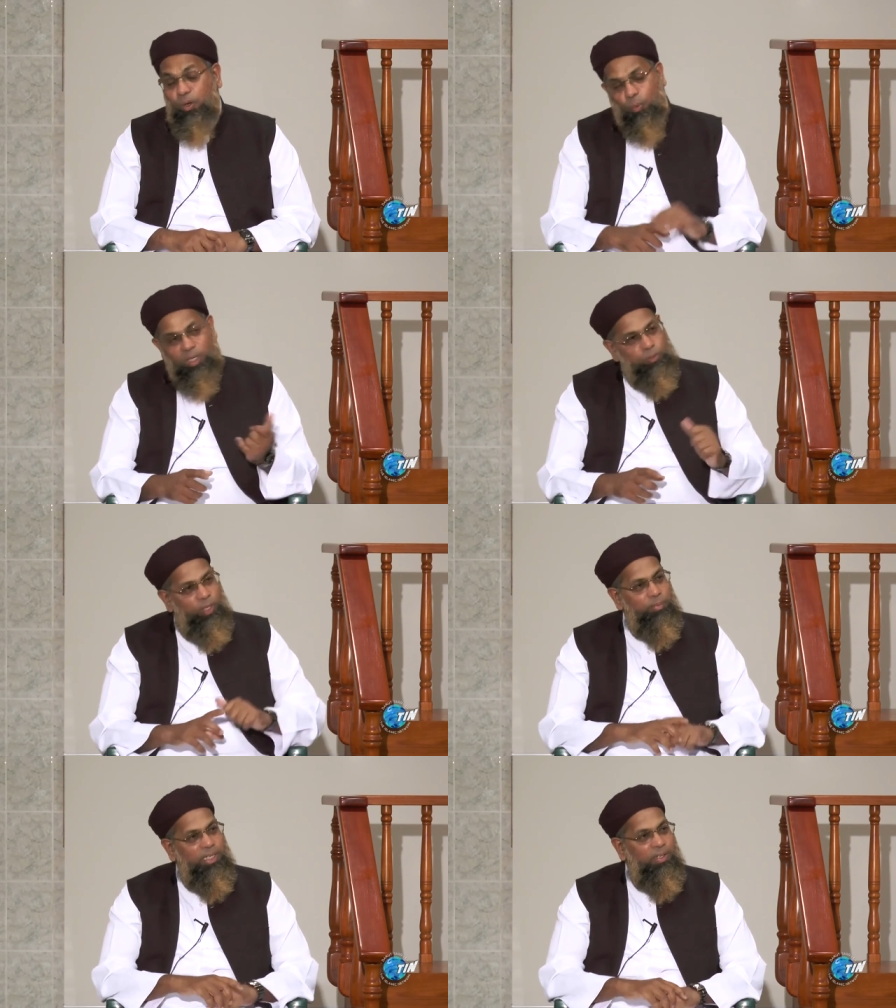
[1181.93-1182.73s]
What
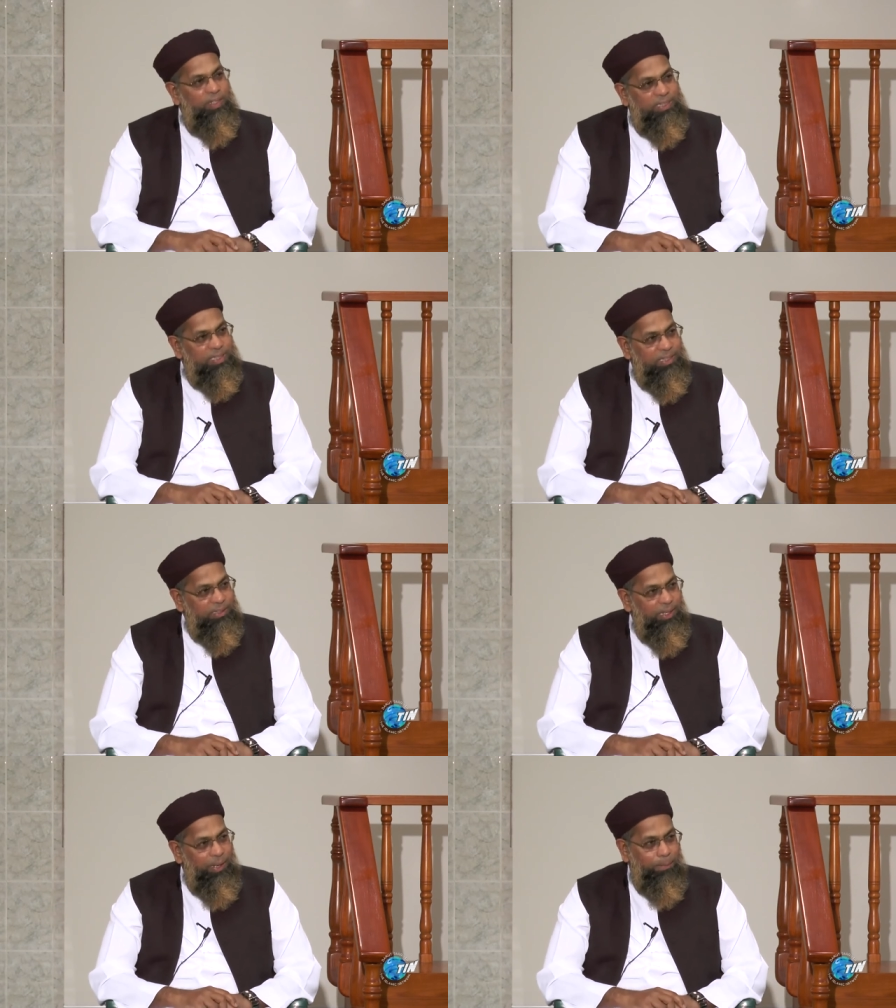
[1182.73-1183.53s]
will be the reason?
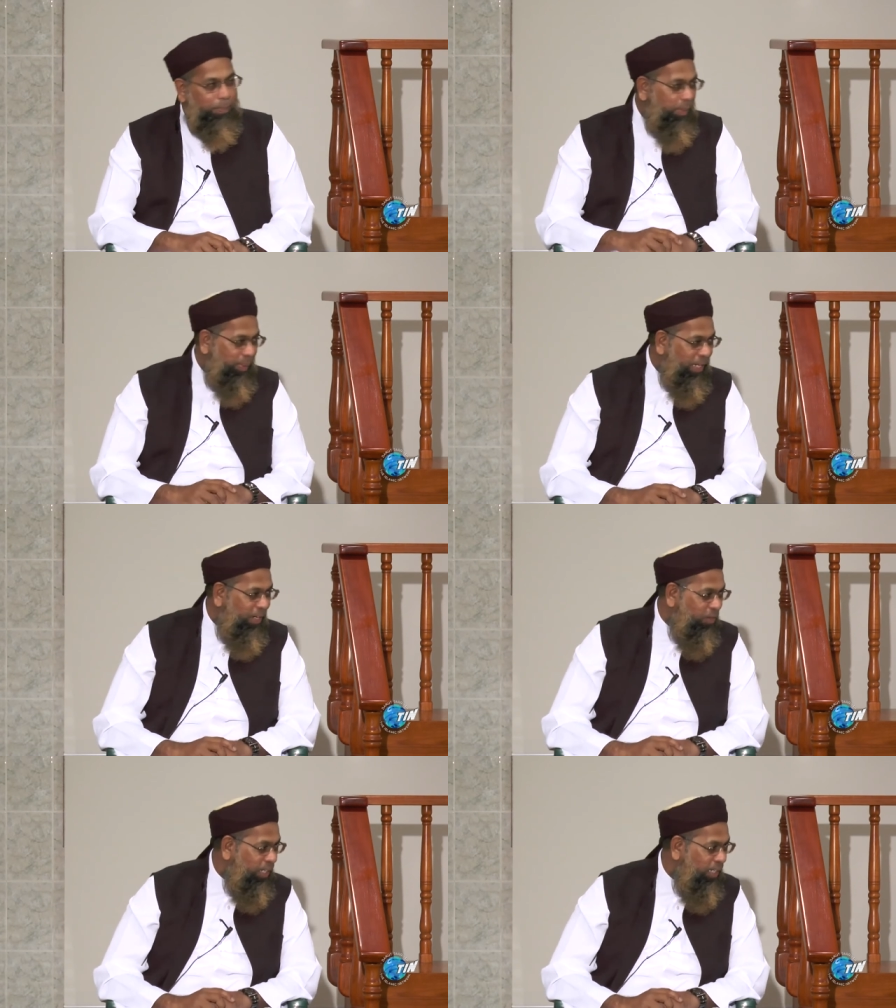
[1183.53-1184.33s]
People are
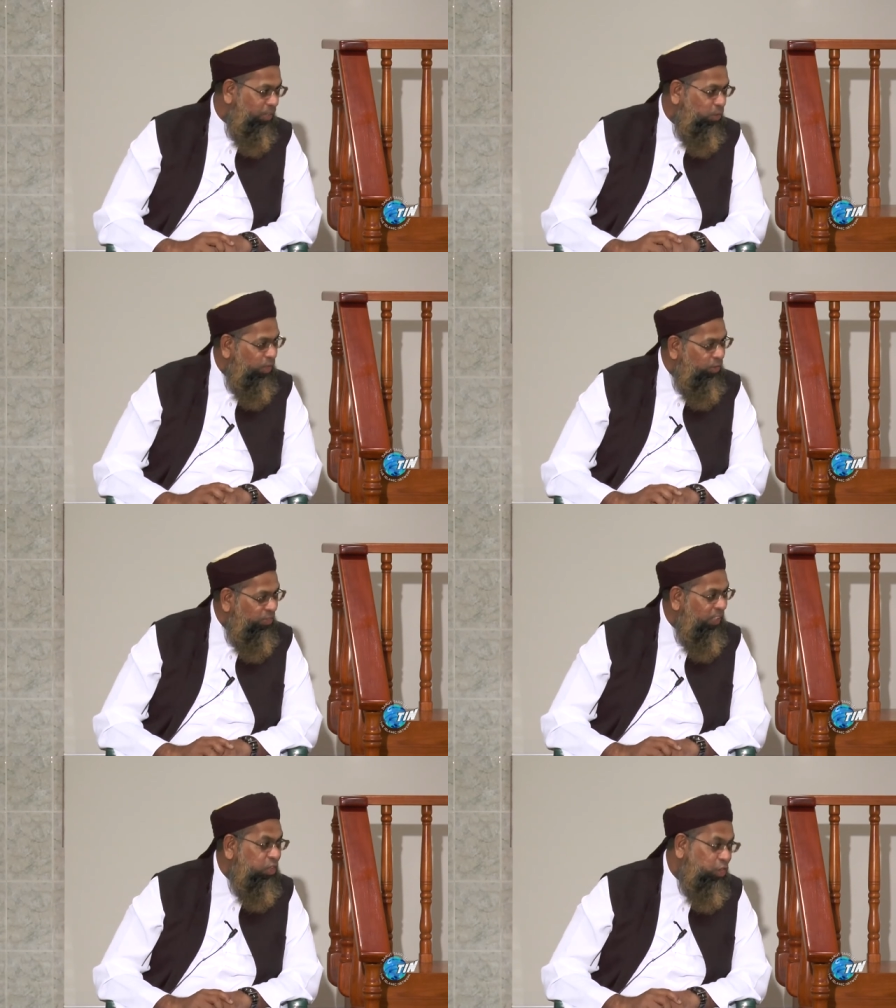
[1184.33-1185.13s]
looking at you and you
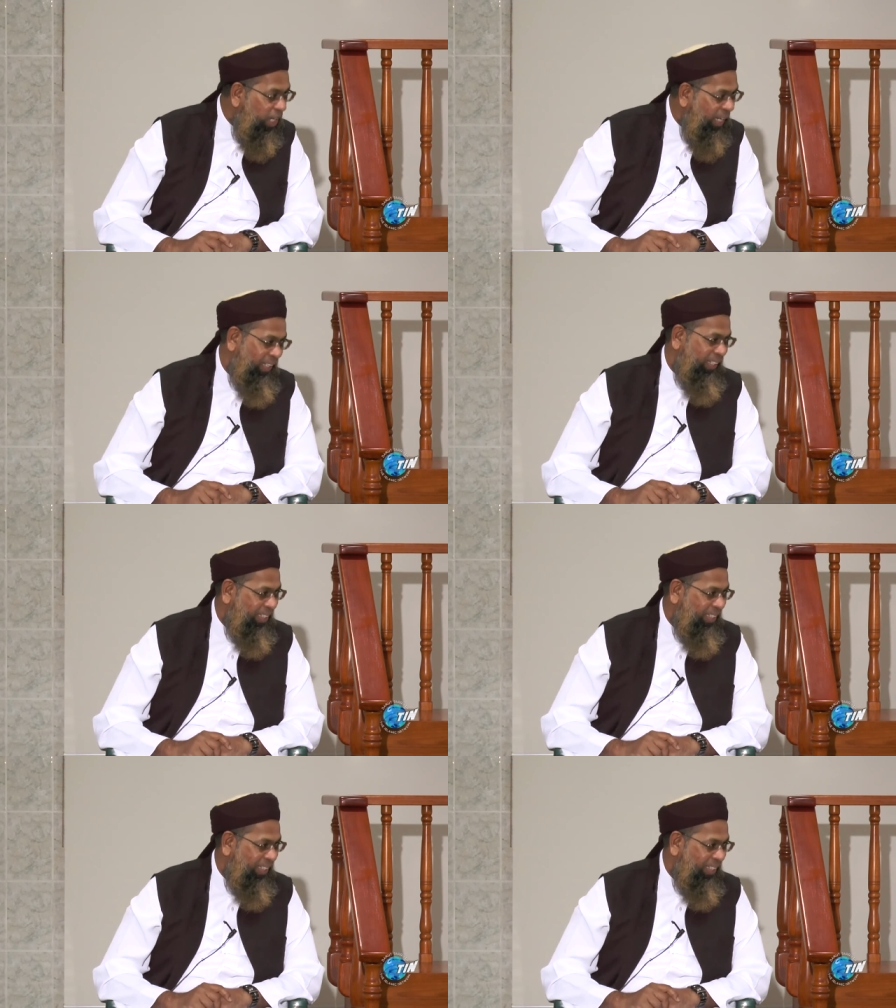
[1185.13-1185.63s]
feel shy.